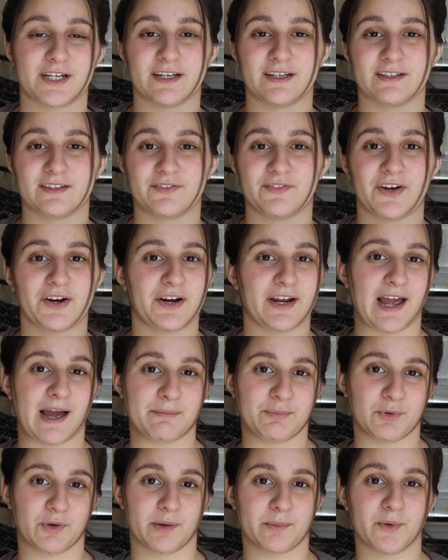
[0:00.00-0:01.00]
is very
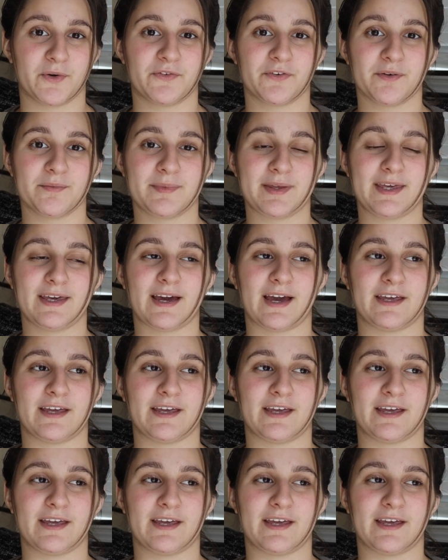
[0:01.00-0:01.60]
abnormal for me.